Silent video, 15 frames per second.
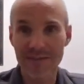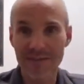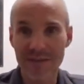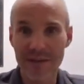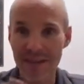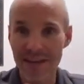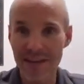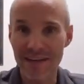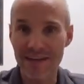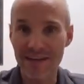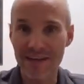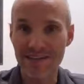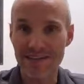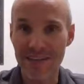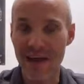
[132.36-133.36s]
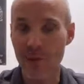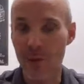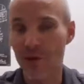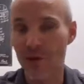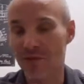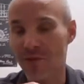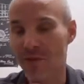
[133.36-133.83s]
committed to that
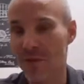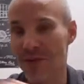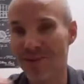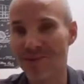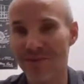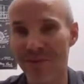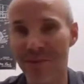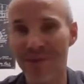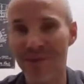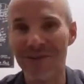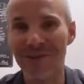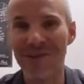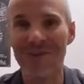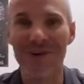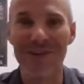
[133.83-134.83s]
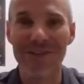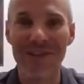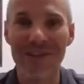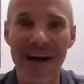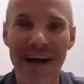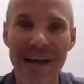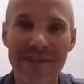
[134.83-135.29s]
work for the rest of our
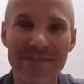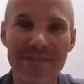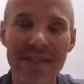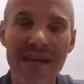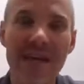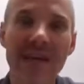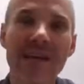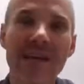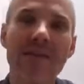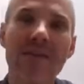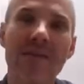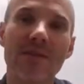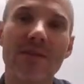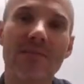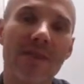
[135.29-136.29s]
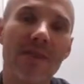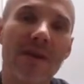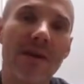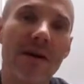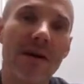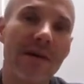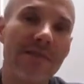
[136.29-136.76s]
lives. So this
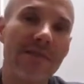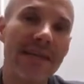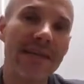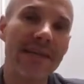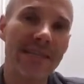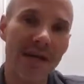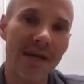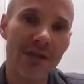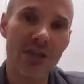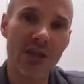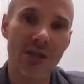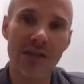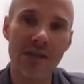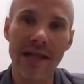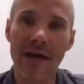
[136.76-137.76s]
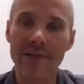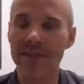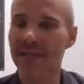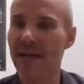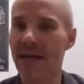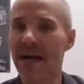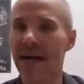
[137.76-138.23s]
method of induction allows us
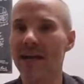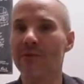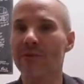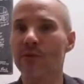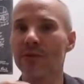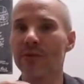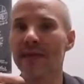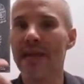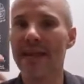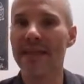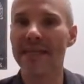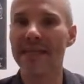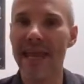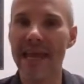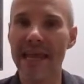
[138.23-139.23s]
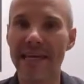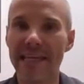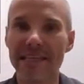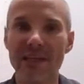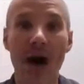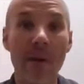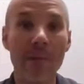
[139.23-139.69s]
to kind of create a
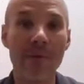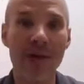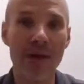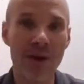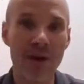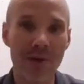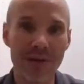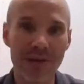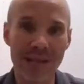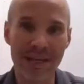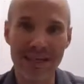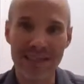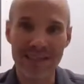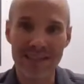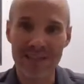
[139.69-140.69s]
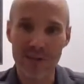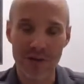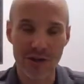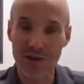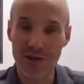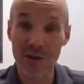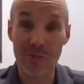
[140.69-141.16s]
domino-like
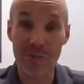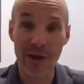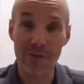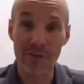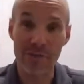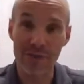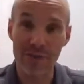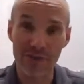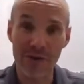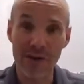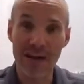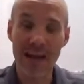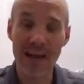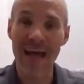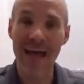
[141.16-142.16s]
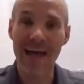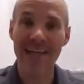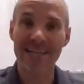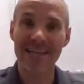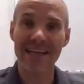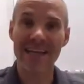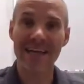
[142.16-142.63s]
structure. You might remember
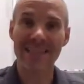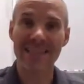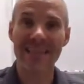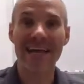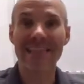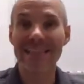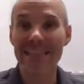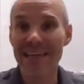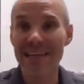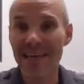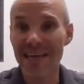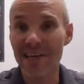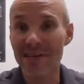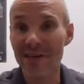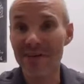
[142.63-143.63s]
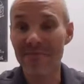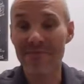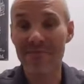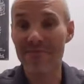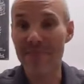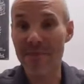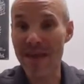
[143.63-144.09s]
as a kid,
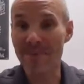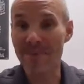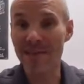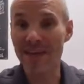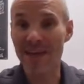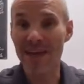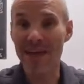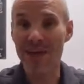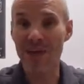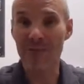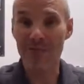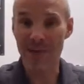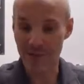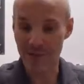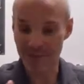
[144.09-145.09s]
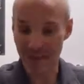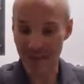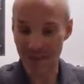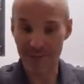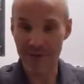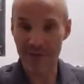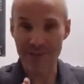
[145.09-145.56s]
maybe you played with
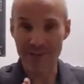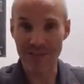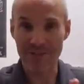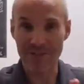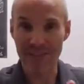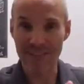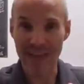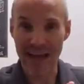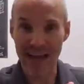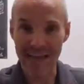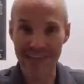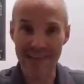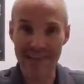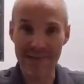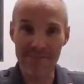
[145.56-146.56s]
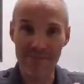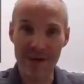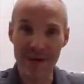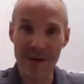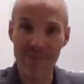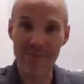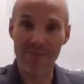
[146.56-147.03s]
dominoes and you stacked them
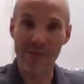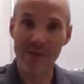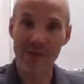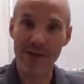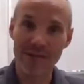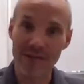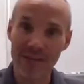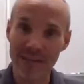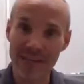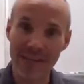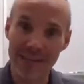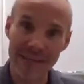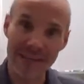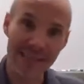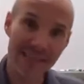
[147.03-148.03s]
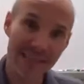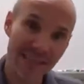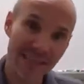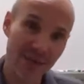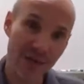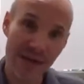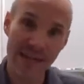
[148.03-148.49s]
up vertically and
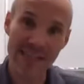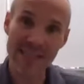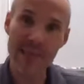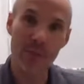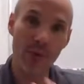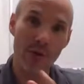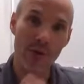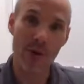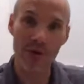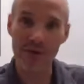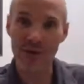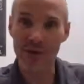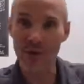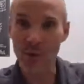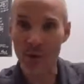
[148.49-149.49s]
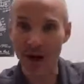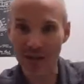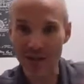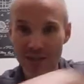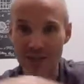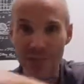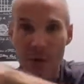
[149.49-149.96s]
try to tip one over and
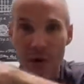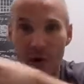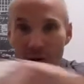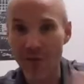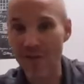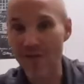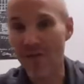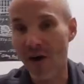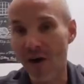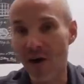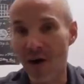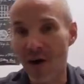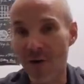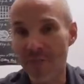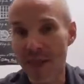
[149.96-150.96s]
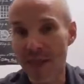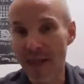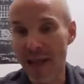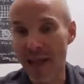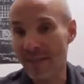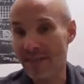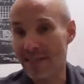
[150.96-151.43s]
watch them all fall.
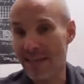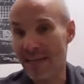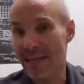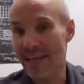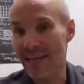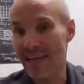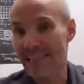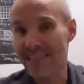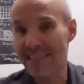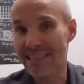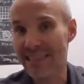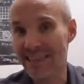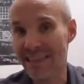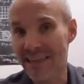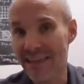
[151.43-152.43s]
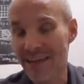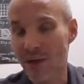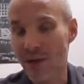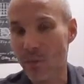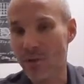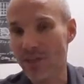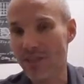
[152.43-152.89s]
And that's kind of the idea, that
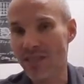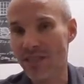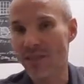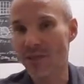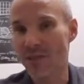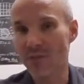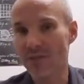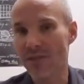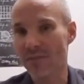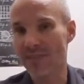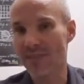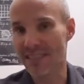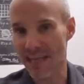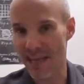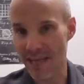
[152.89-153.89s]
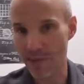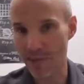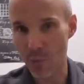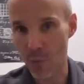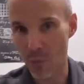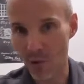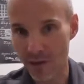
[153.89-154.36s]
we just need to do some
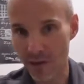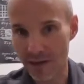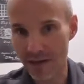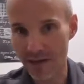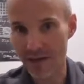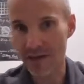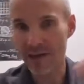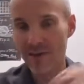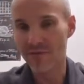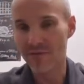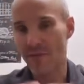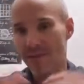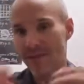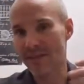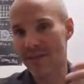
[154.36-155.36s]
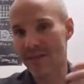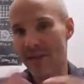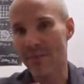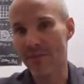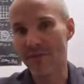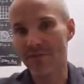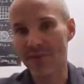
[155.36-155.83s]
setup work for this
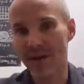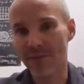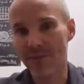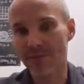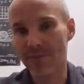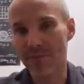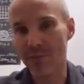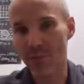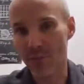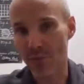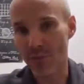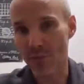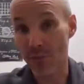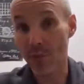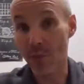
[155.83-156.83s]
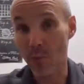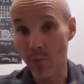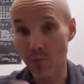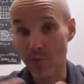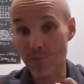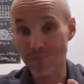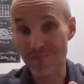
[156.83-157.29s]
type of proof.
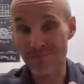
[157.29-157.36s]
We'll